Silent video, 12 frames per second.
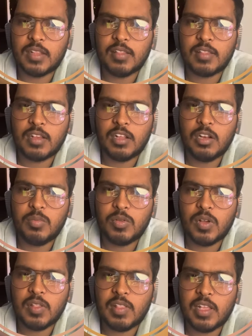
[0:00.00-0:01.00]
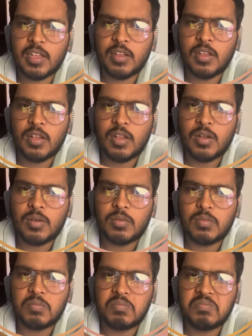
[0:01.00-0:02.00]
this sculpt was like
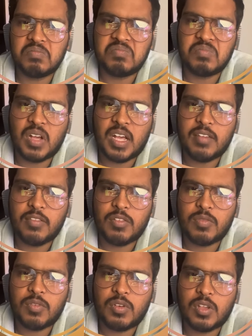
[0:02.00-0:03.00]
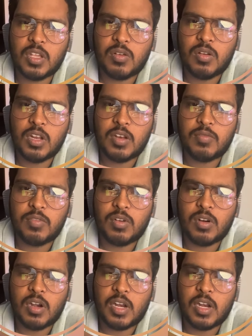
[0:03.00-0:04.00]
I was working on it
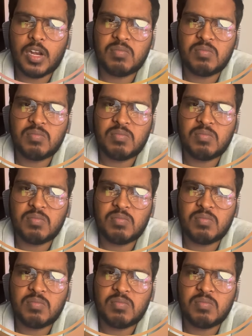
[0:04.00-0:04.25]
for like